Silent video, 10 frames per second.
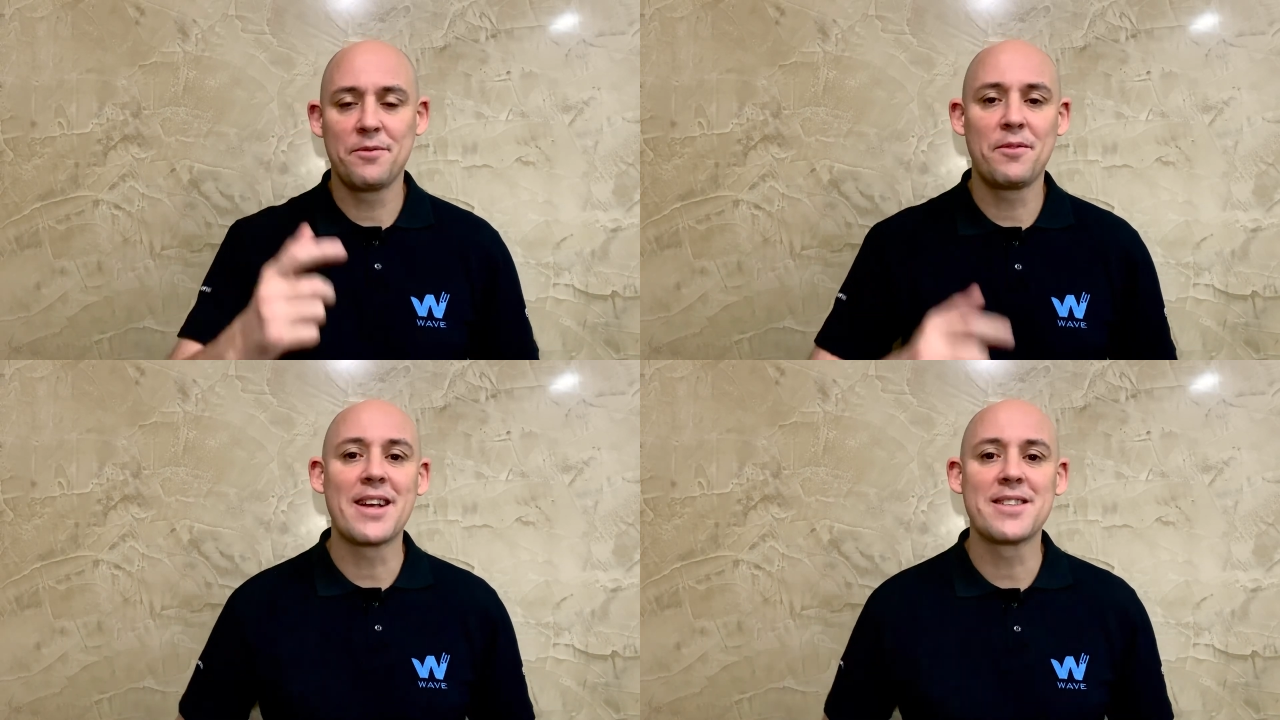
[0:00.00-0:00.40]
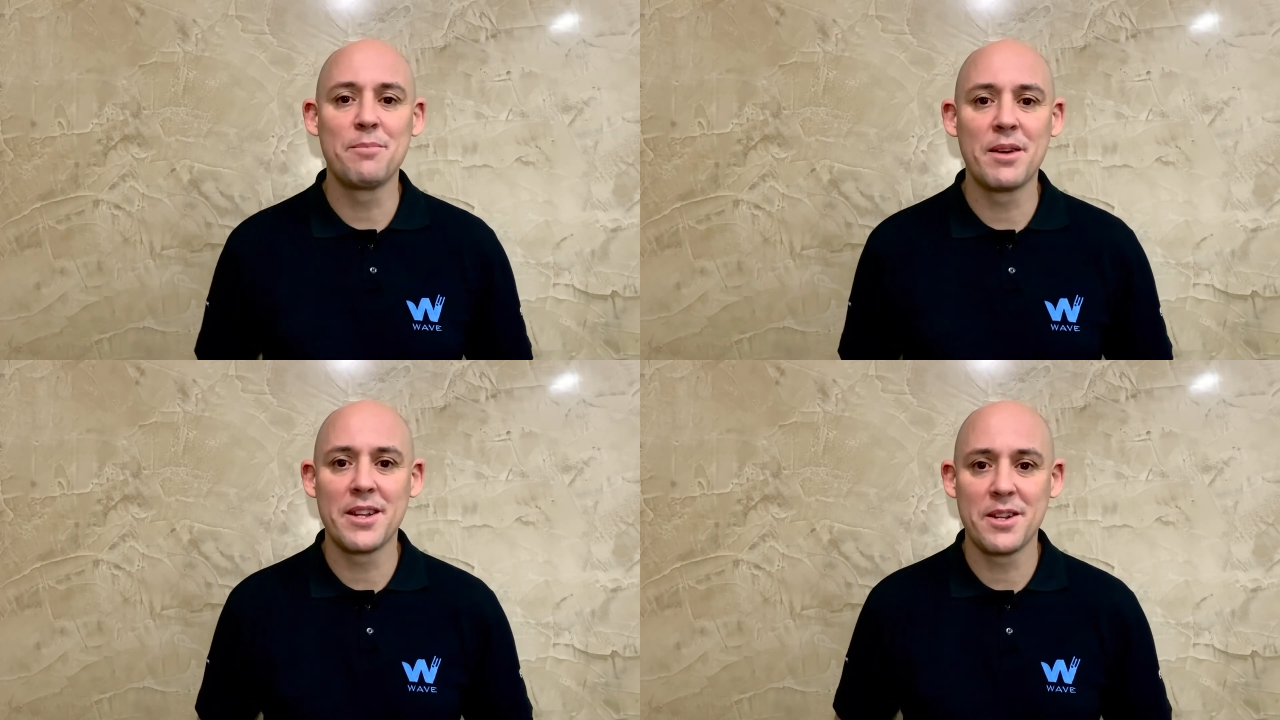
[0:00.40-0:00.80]

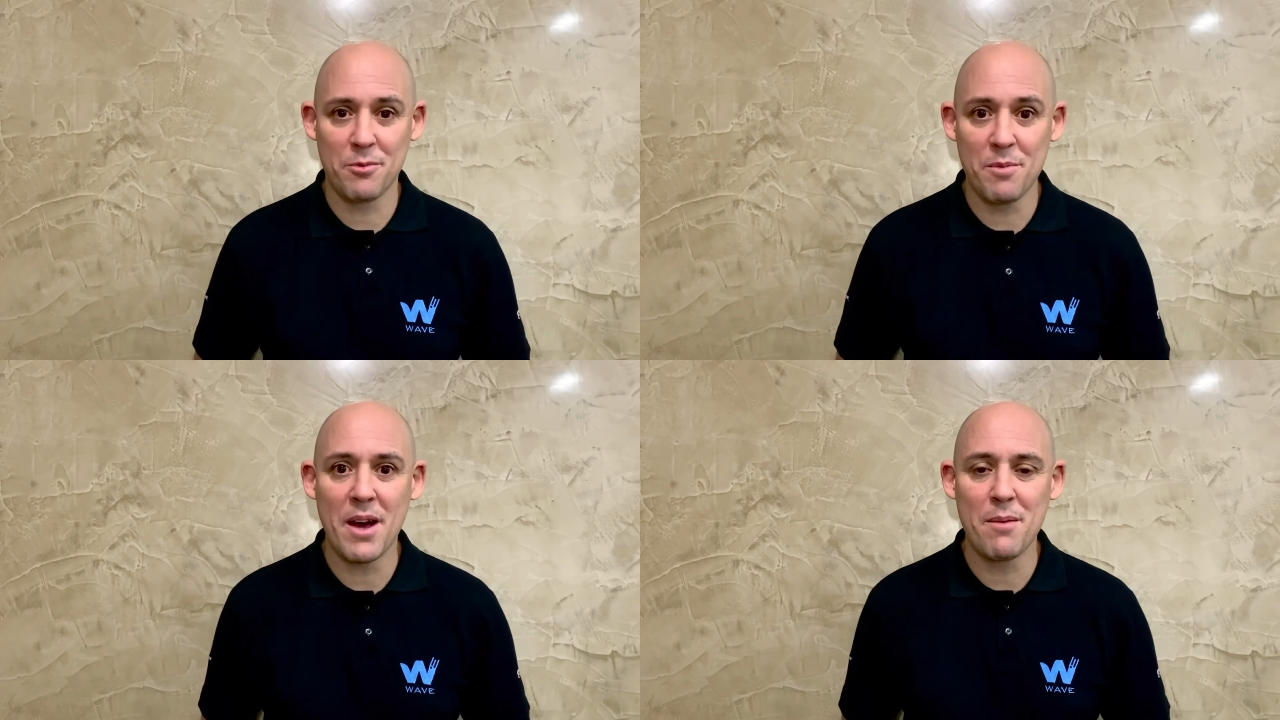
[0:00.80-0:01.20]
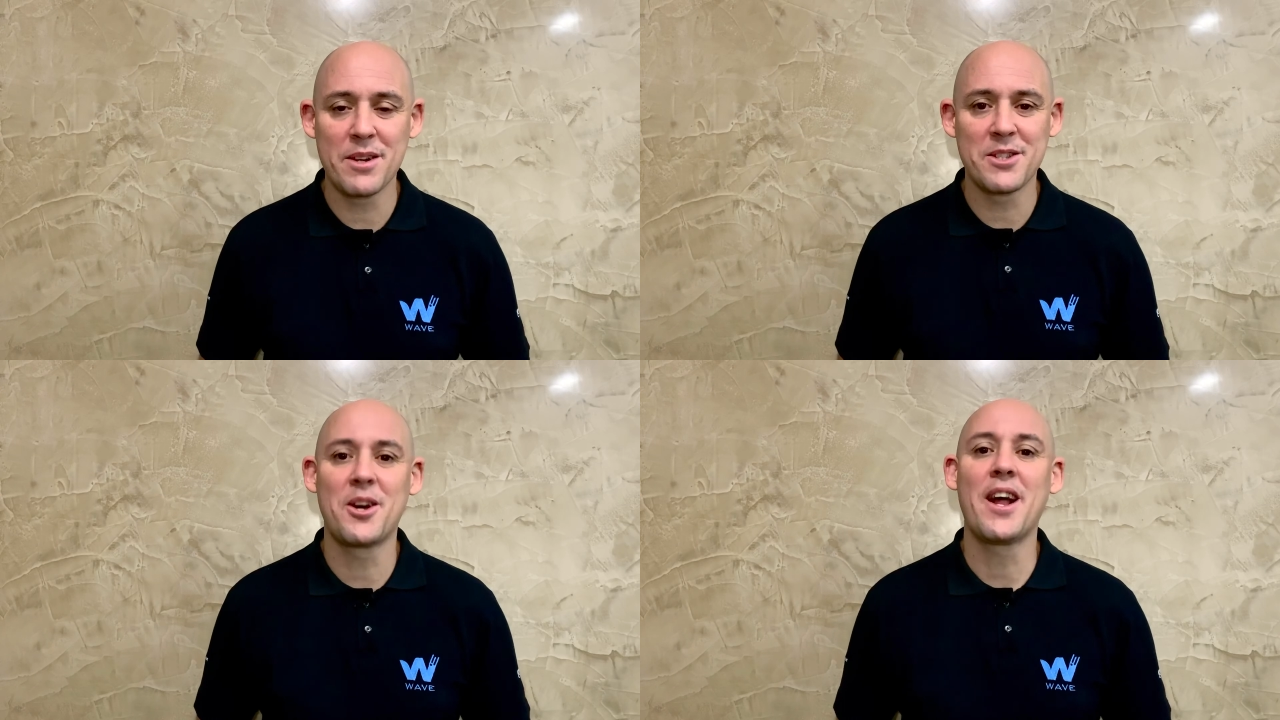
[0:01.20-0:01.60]
flexibility, remember,
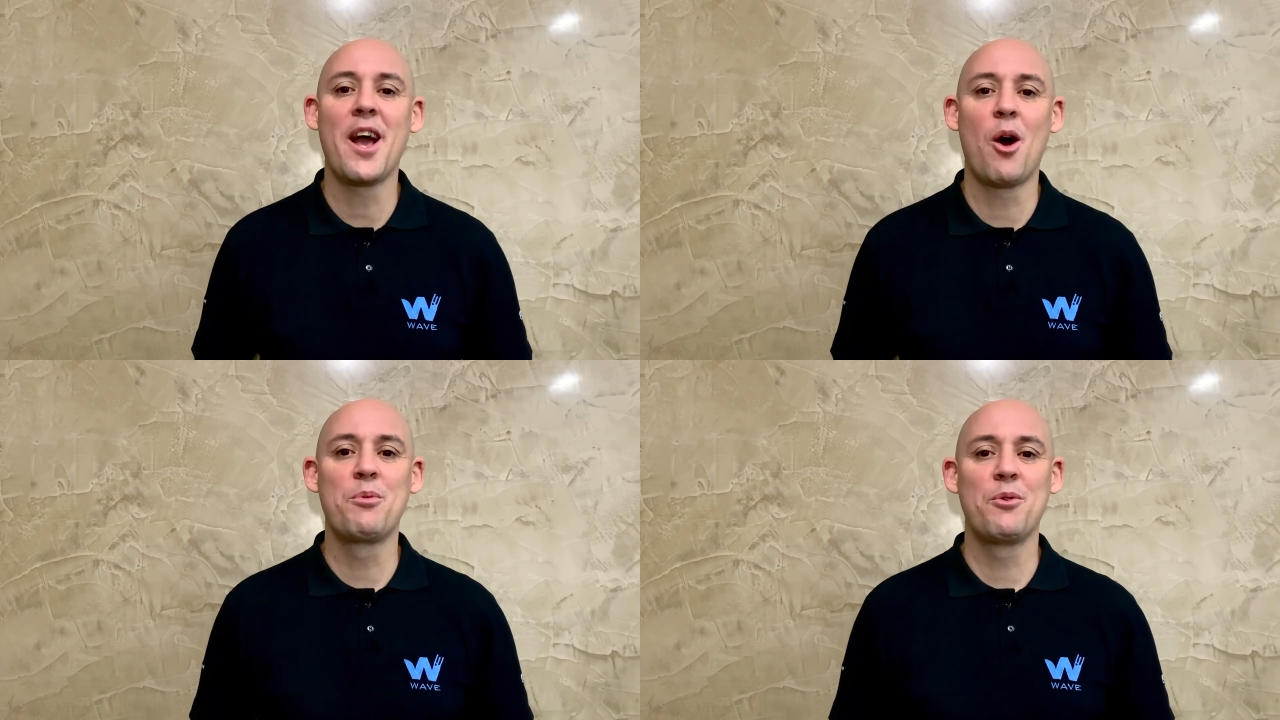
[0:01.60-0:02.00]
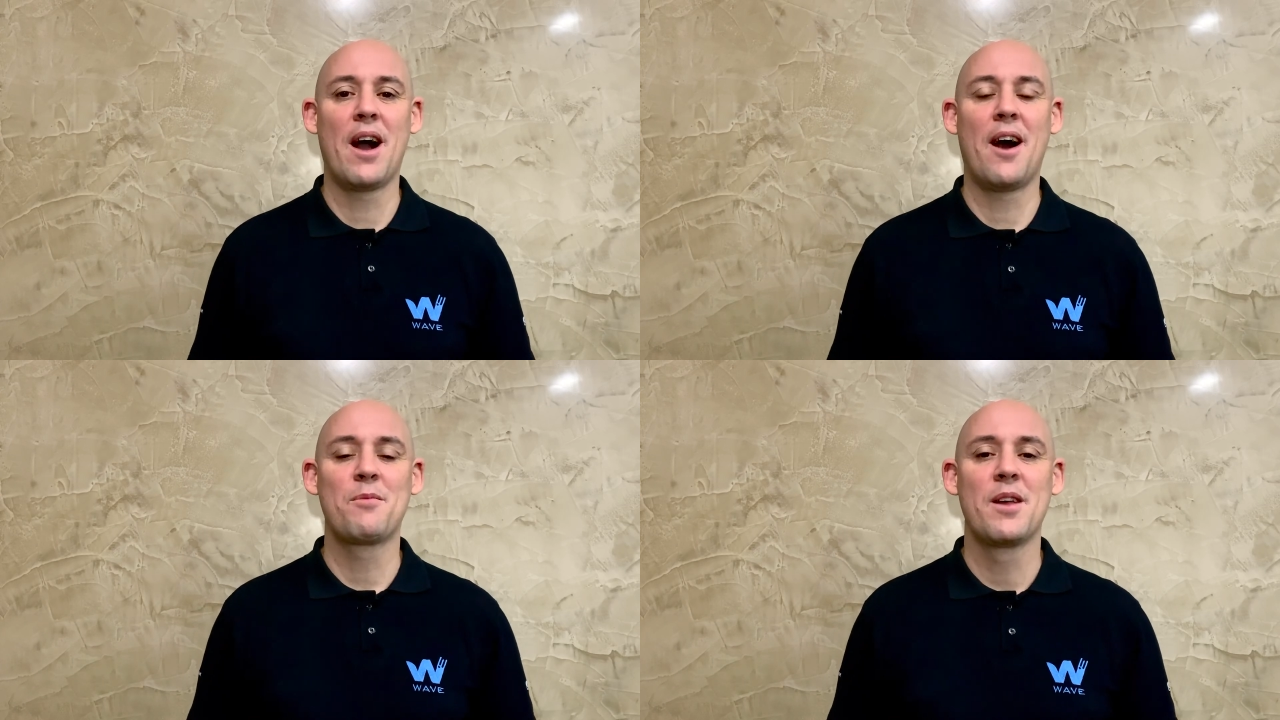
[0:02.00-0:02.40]
it's going to help you
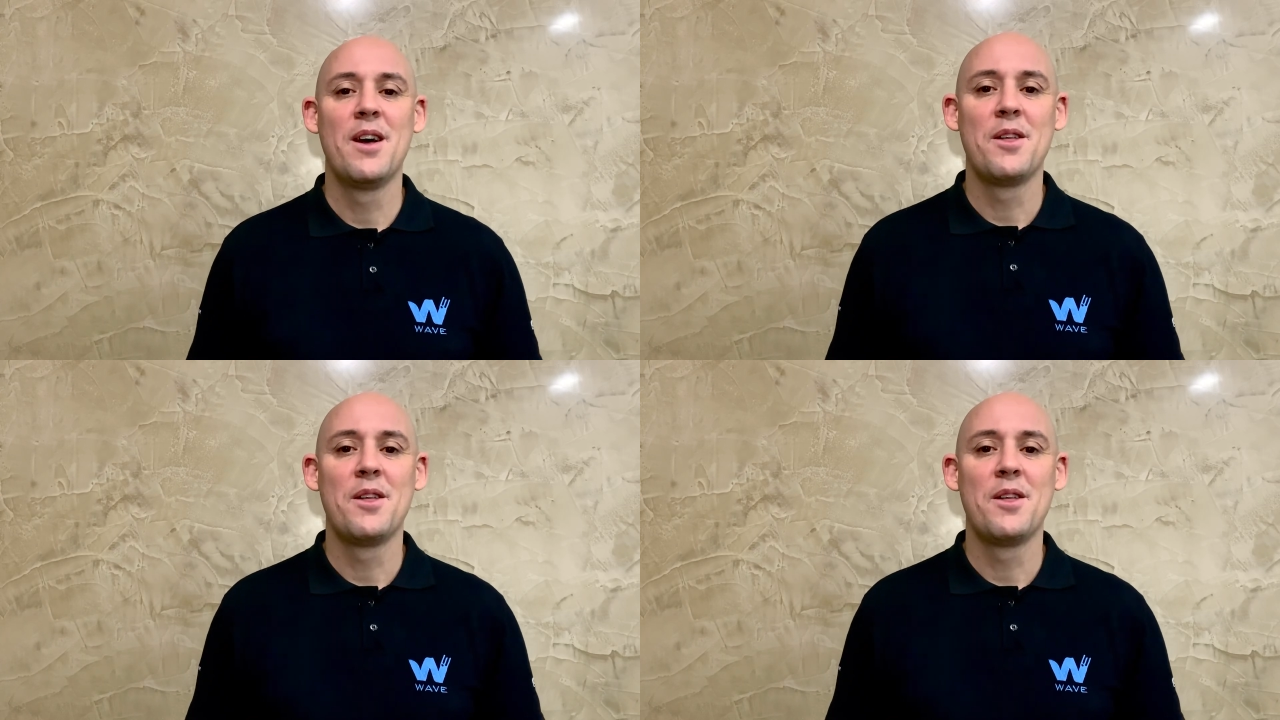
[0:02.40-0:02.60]
out